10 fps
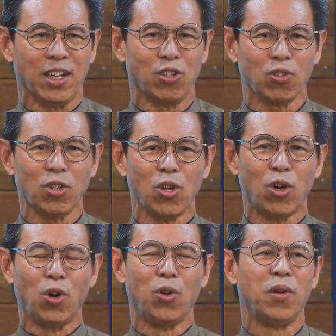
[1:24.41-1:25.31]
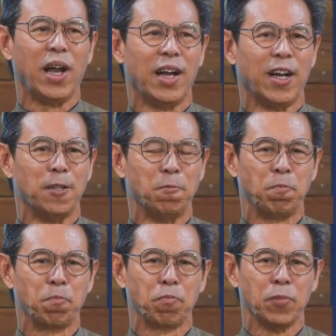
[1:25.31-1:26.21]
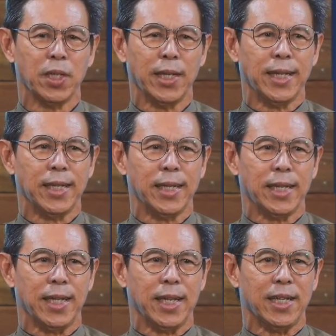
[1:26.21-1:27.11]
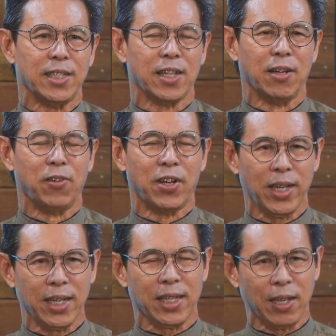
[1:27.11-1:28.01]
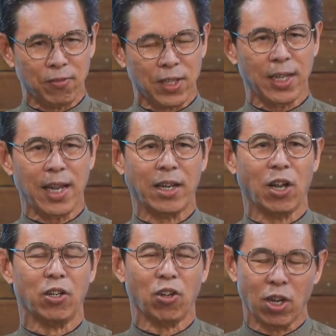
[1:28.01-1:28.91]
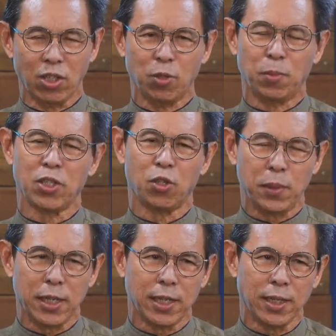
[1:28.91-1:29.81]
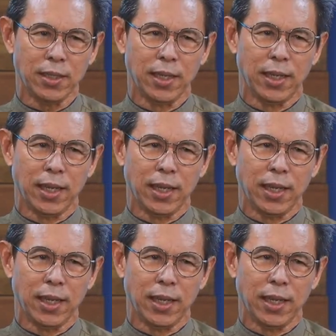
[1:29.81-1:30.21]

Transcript: And Dr. Goh is a very gifted and a knowledgeable speaker.